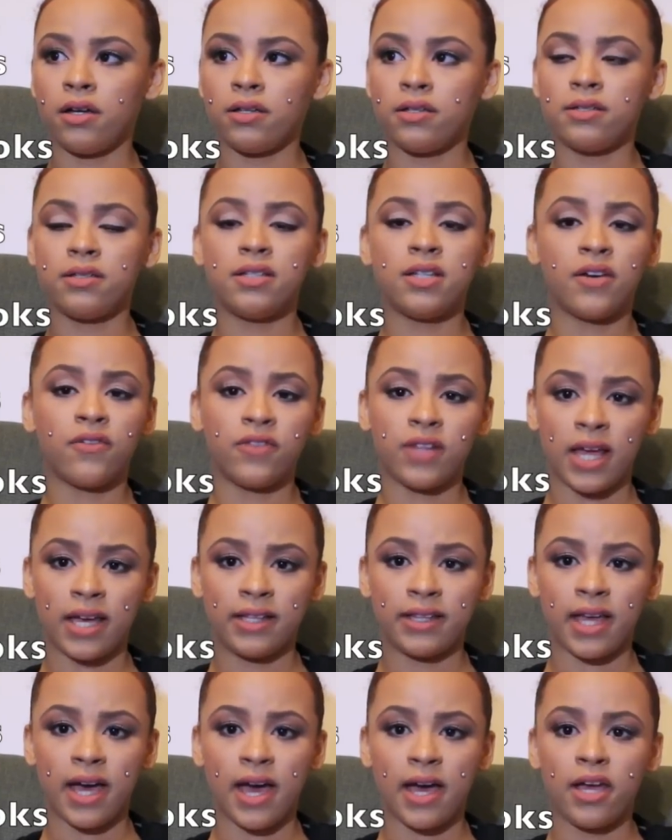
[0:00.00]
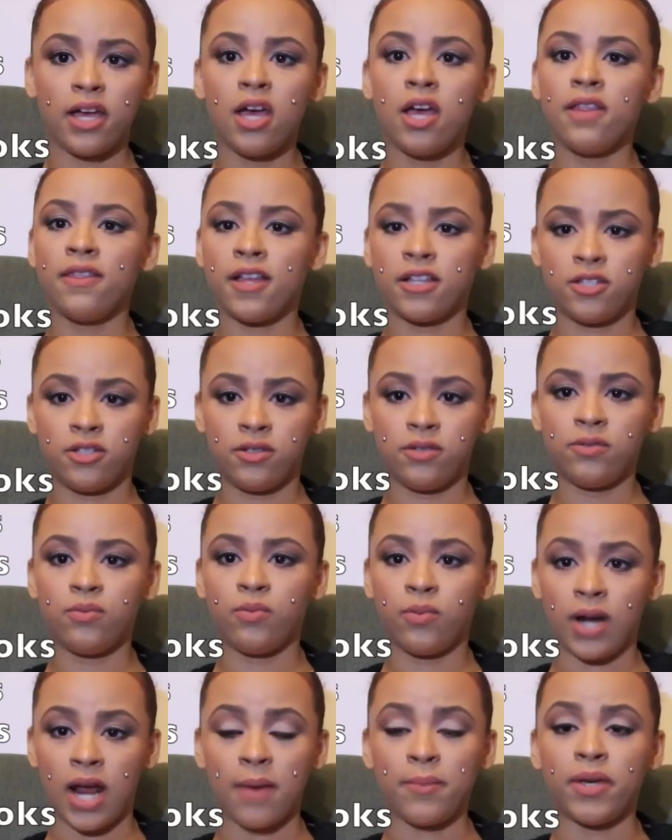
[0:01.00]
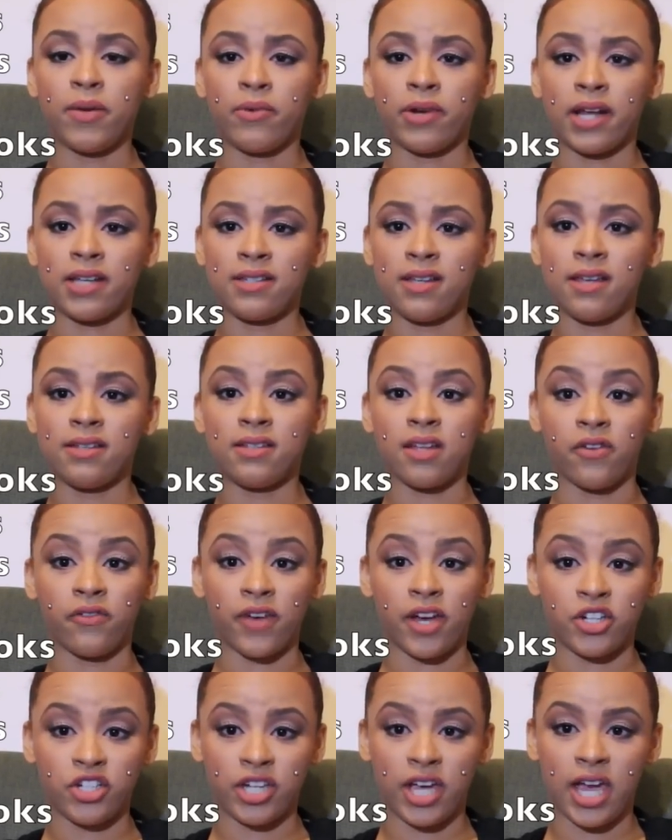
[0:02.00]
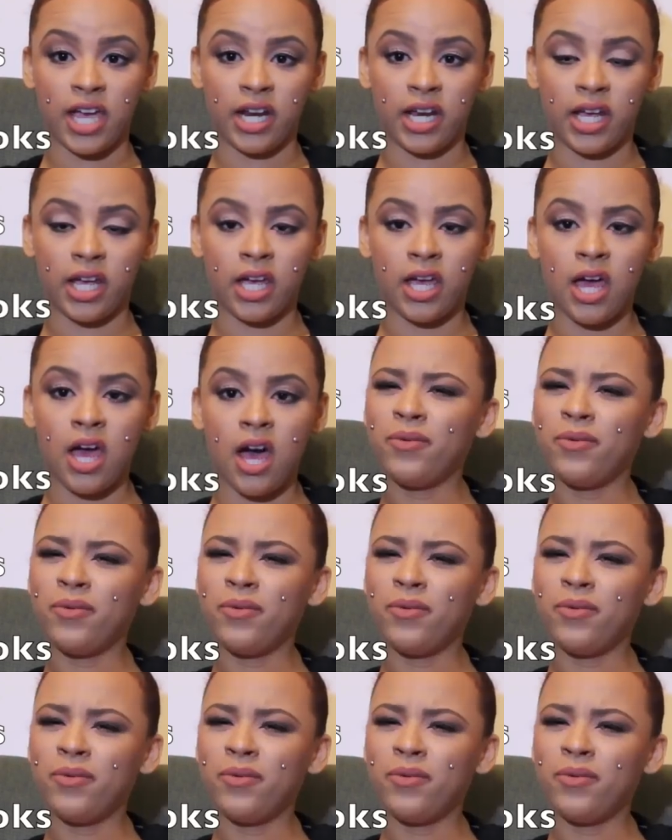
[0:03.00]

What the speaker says: stuff like that. That's what I mean when I say self-educating.